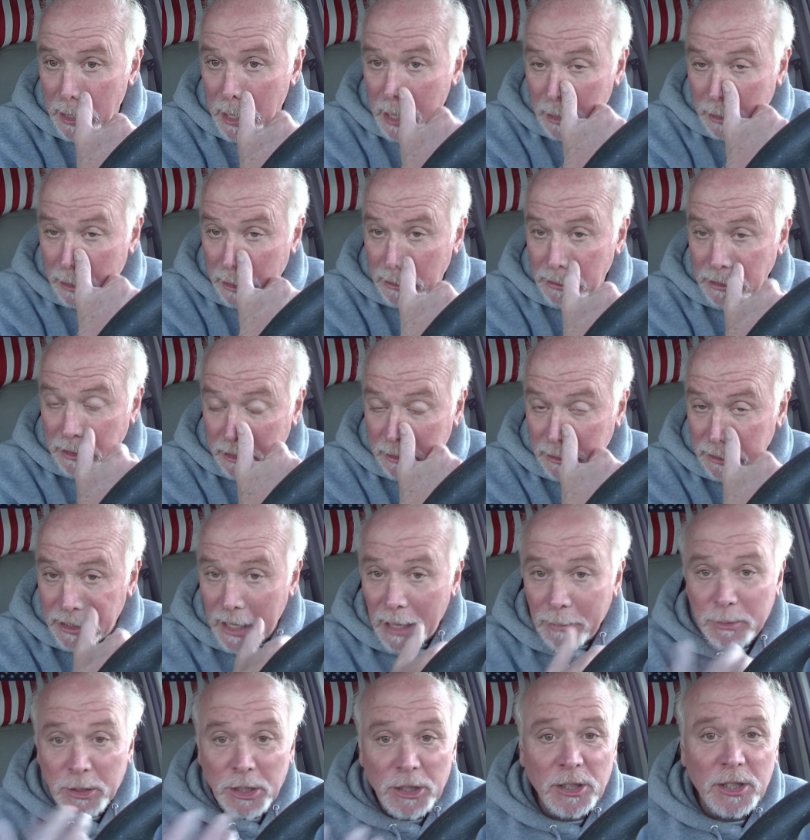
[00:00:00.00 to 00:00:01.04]
there's
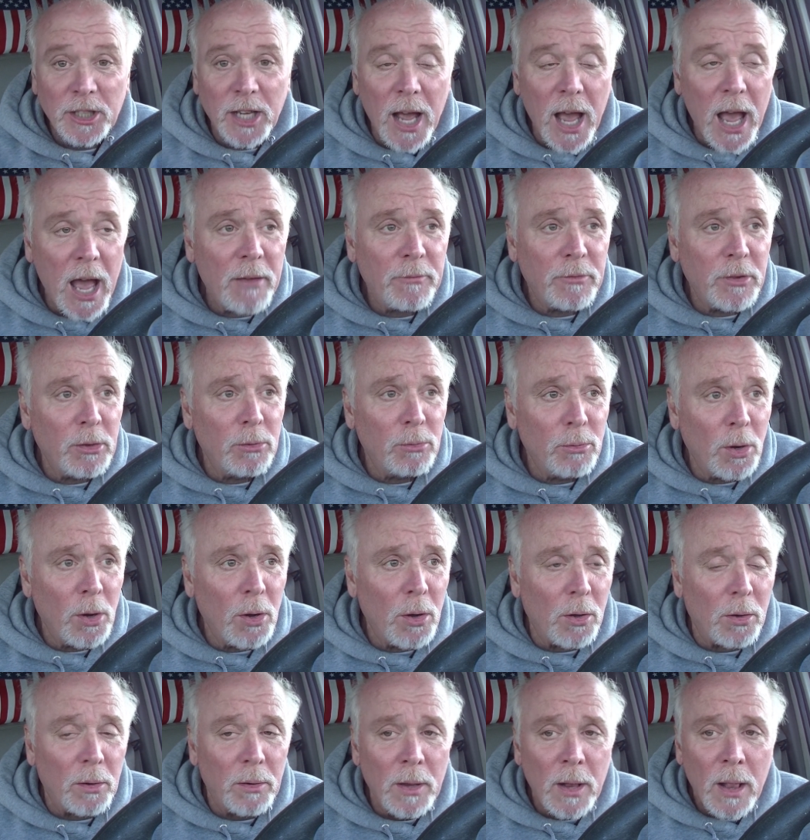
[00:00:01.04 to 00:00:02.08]
exceptions to every
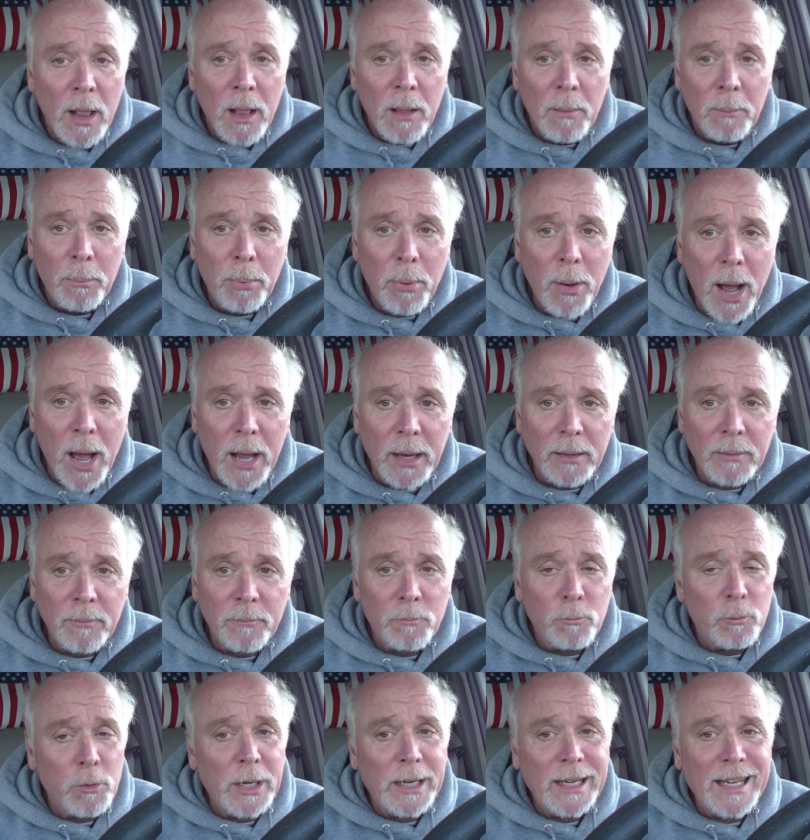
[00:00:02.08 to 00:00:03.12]
rule. But
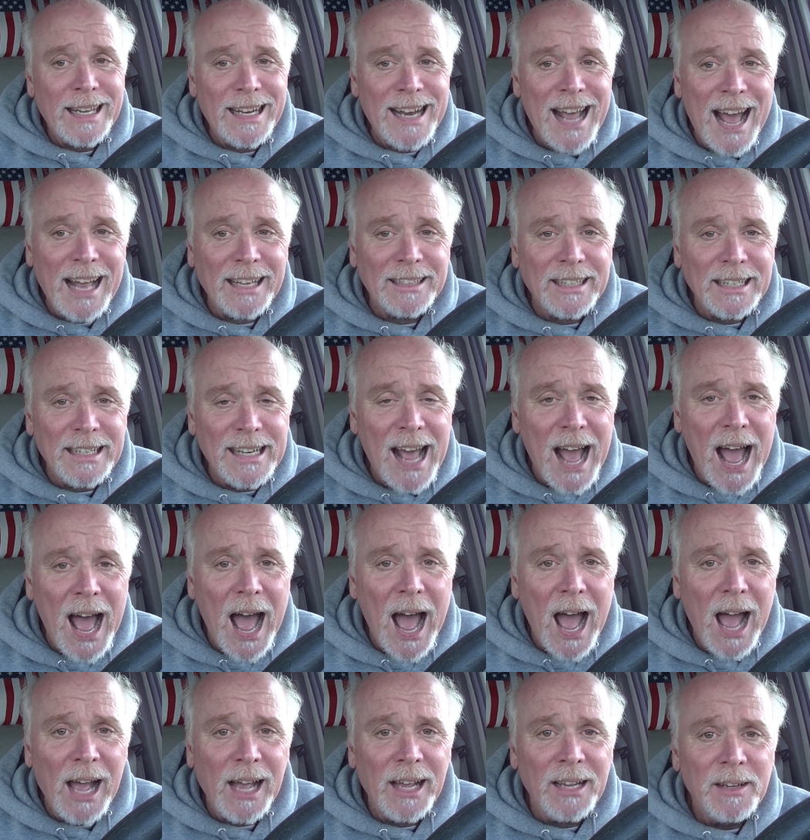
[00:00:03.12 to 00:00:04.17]
we cannot
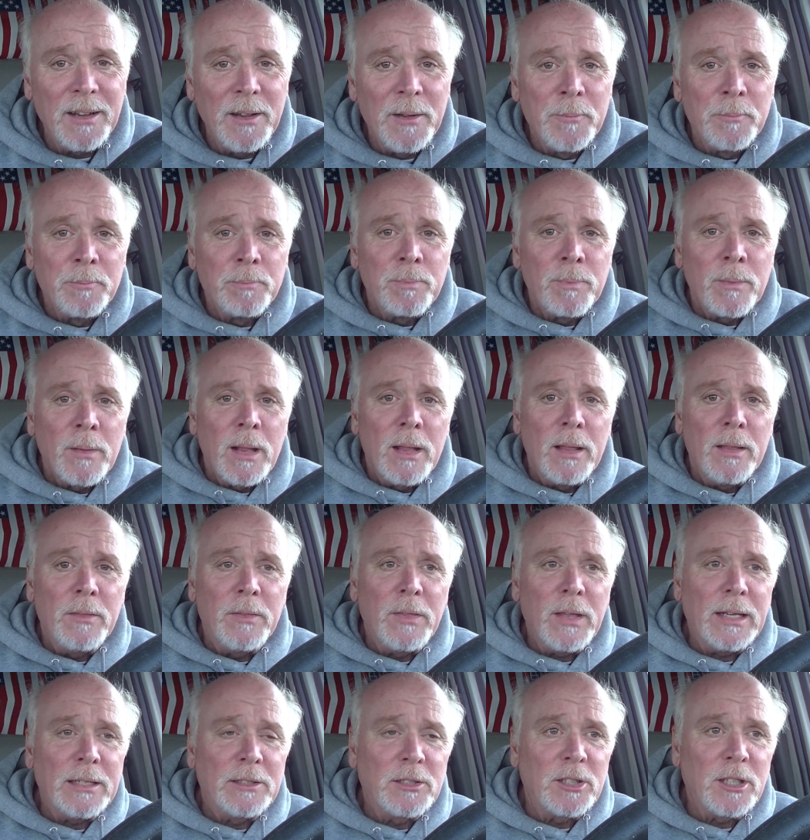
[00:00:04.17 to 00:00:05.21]
deny
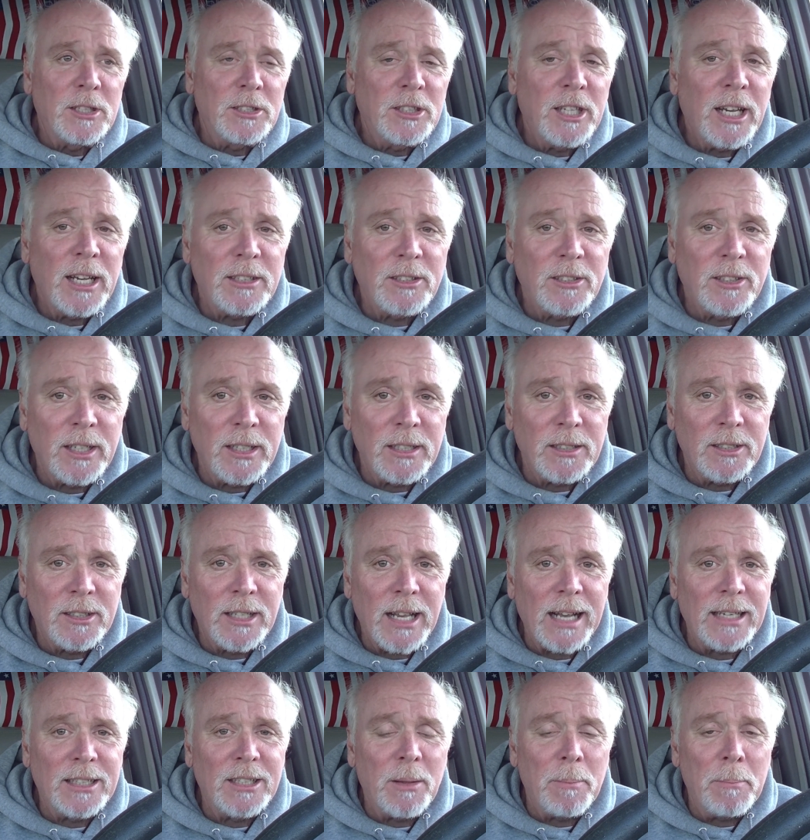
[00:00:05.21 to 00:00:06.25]
the statistics
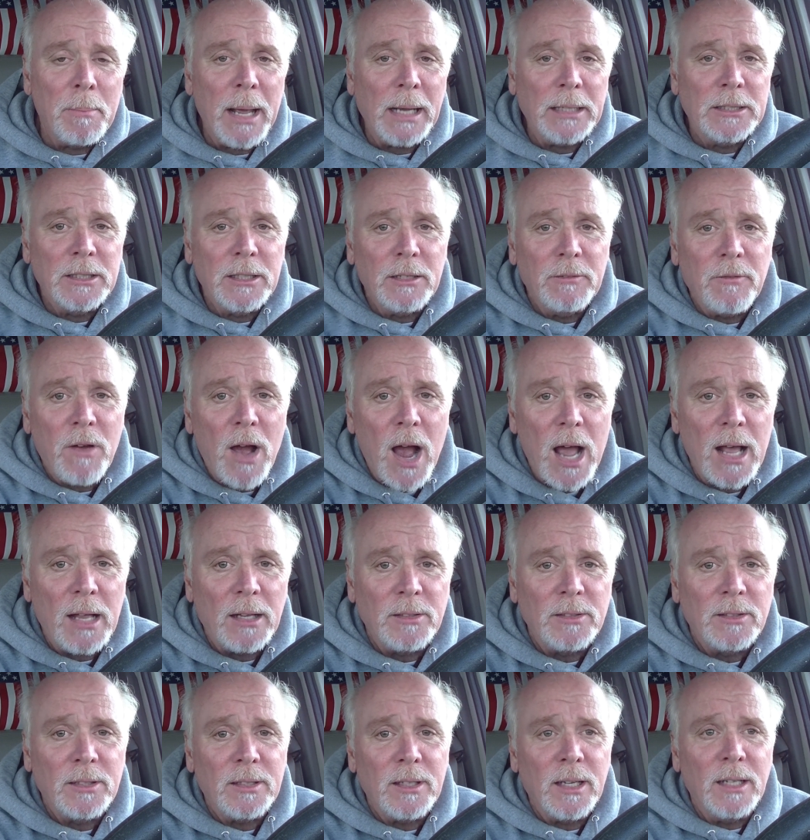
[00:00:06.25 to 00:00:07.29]
that domestic
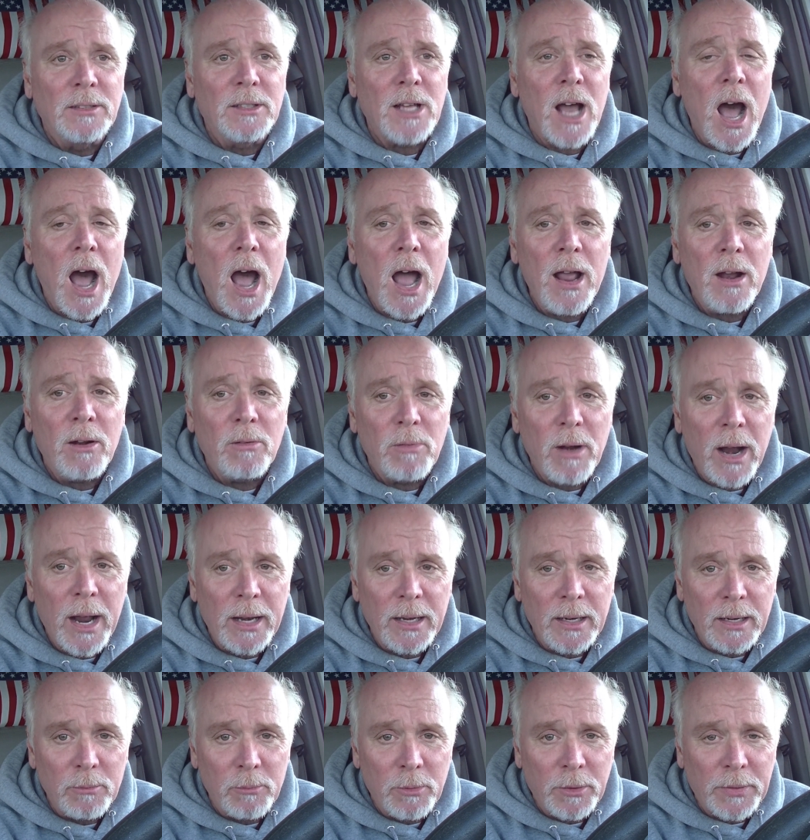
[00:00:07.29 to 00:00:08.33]
violence is a higher
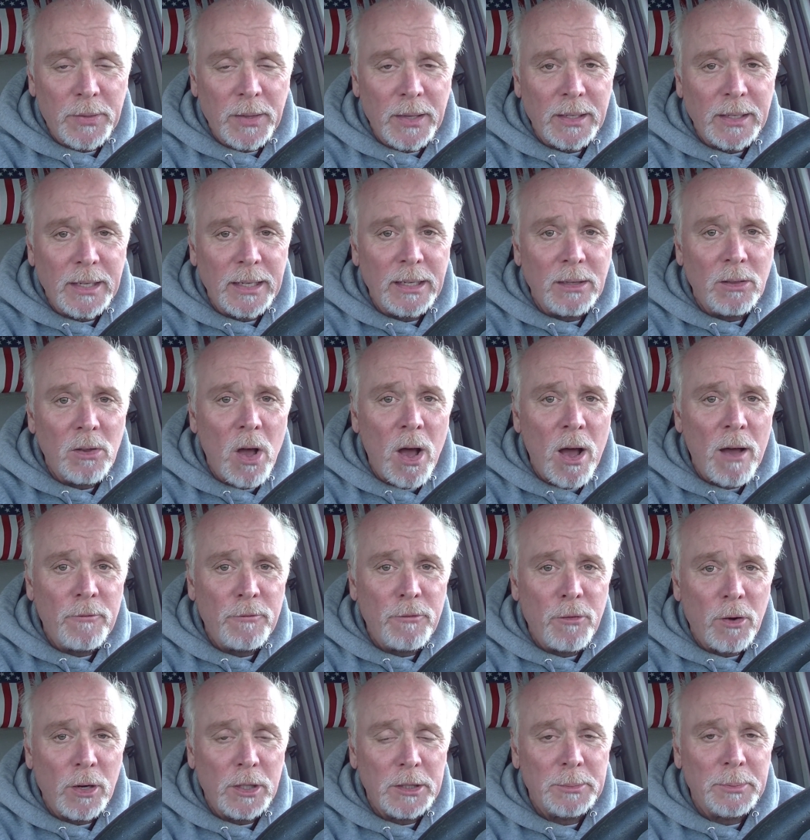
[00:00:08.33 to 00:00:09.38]
rate within the law
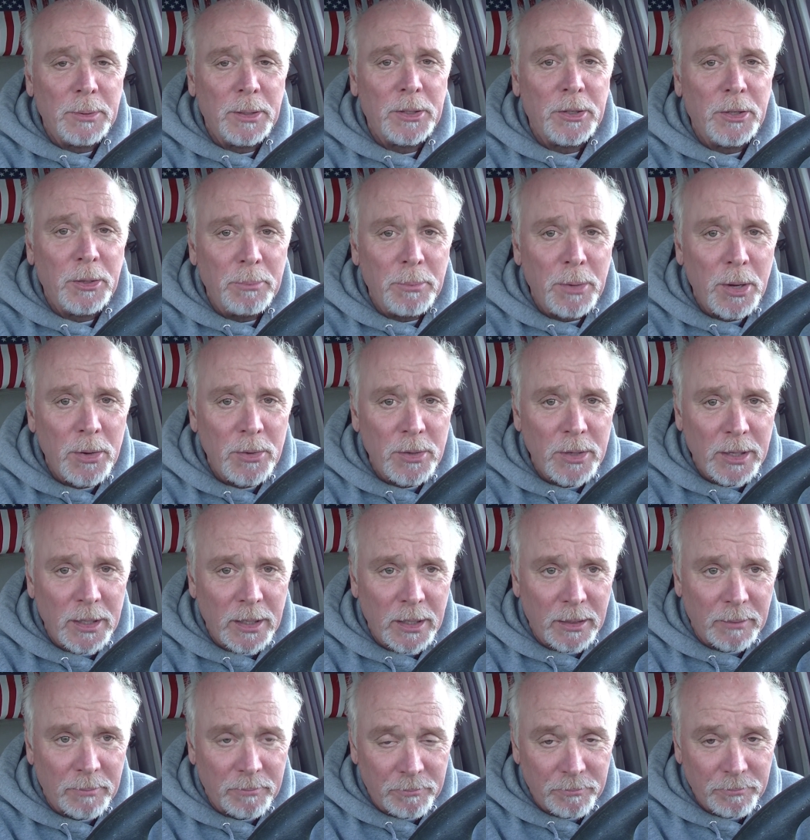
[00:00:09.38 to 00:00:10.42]
enforcement community.